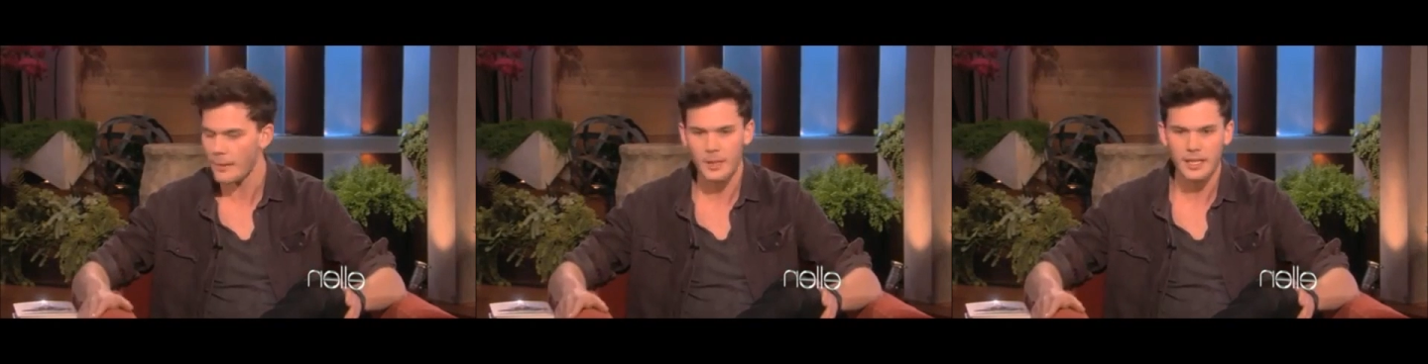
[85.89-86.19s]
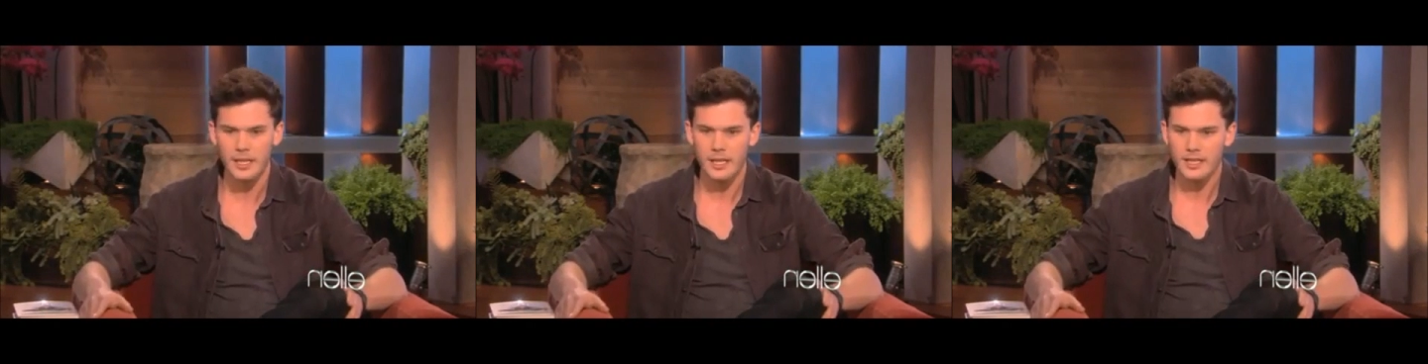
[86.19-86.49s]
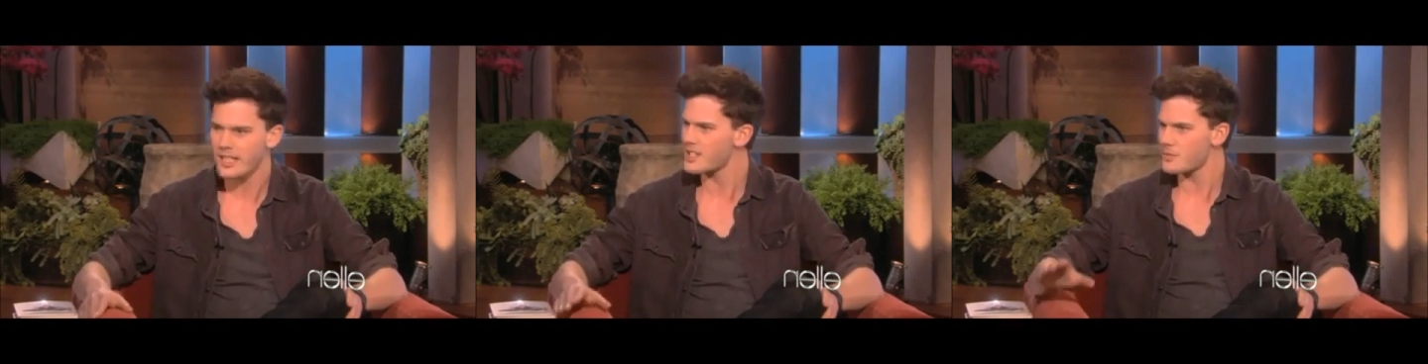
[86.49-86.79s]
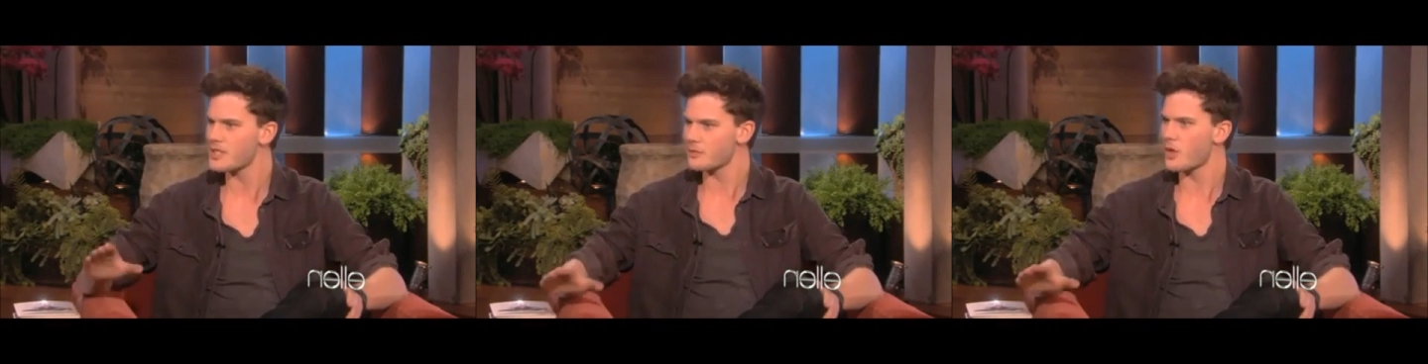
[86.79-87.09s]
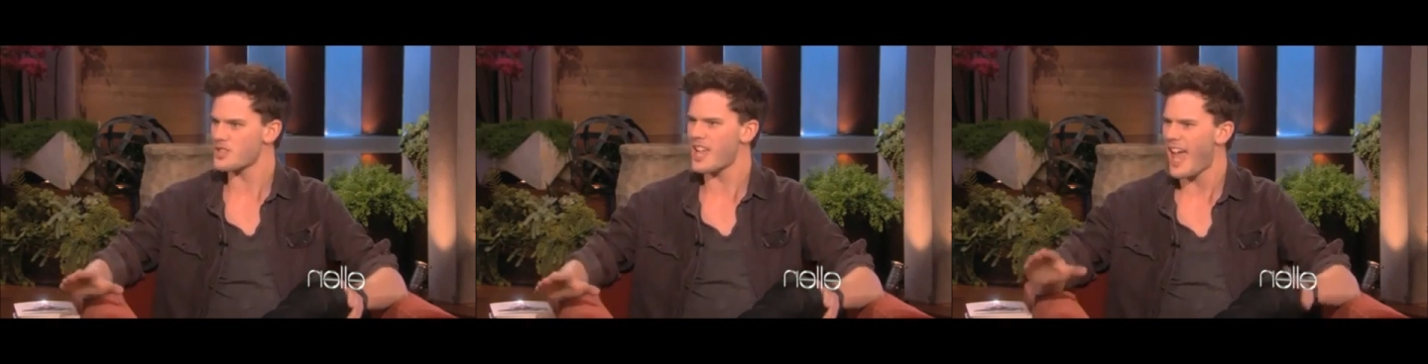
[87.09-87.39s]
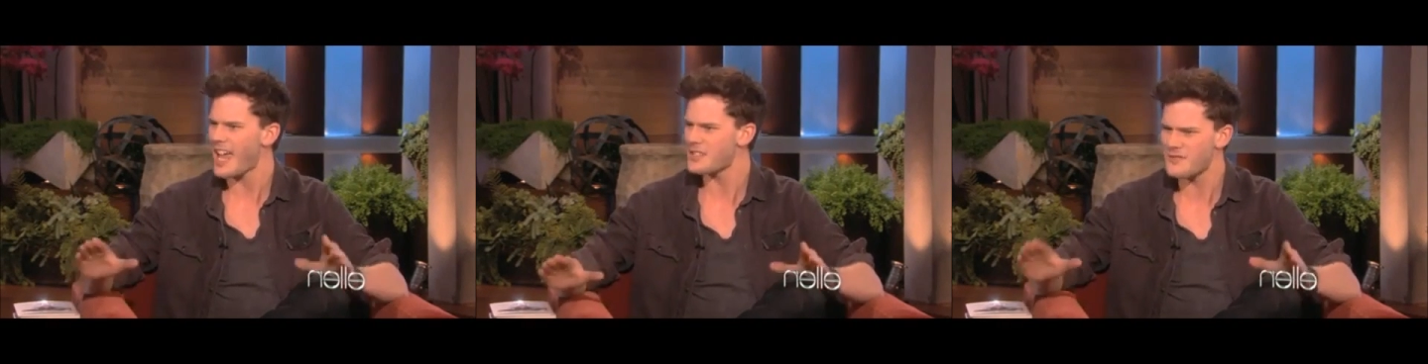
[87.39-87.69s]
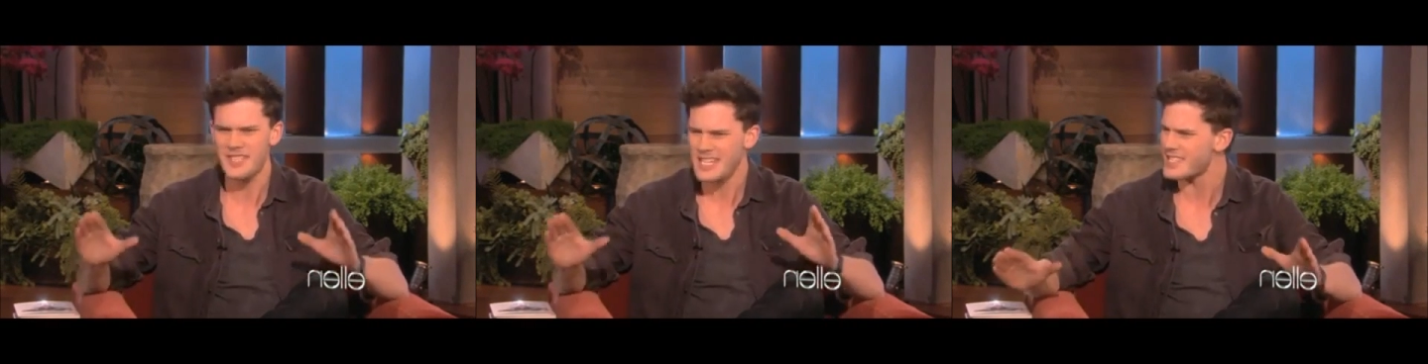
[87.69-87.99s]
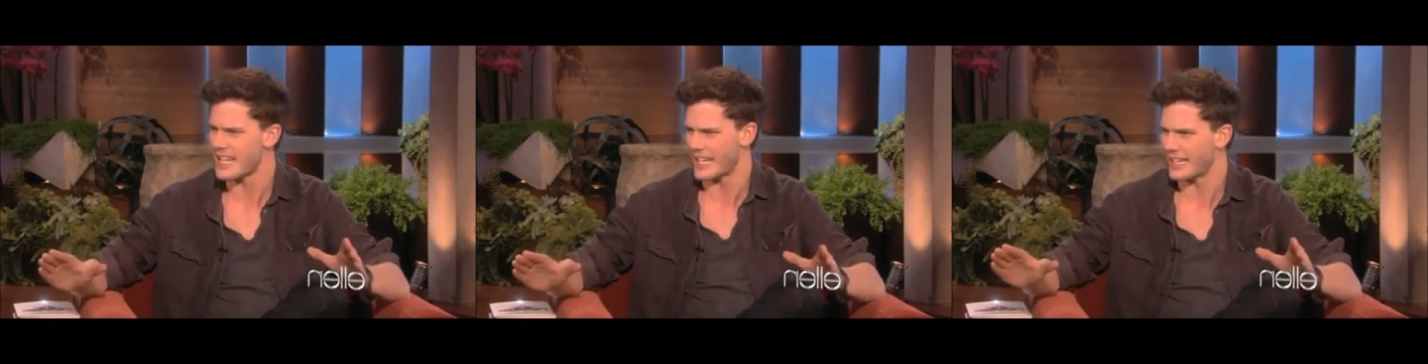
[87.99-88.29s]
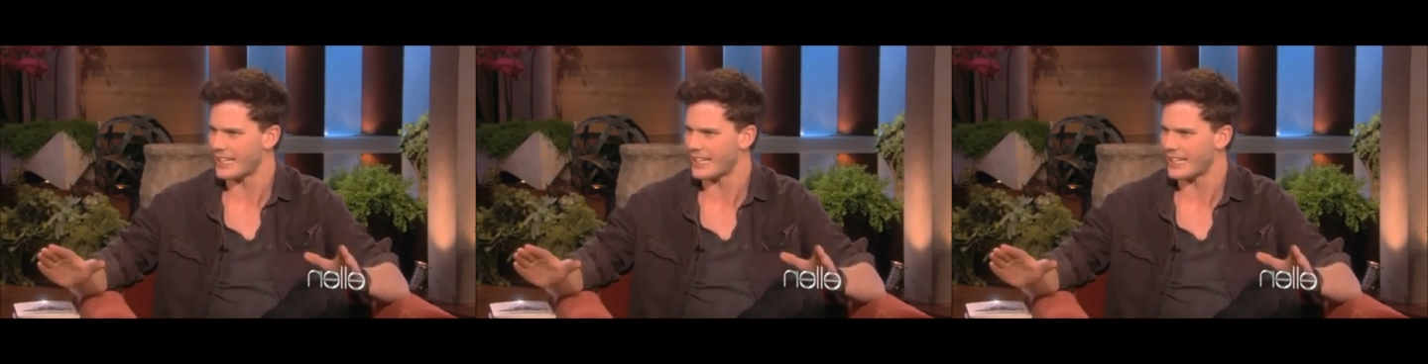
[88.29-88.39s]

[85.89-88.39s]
I'm like, yeah, it's Rich Ross, the head of Disney.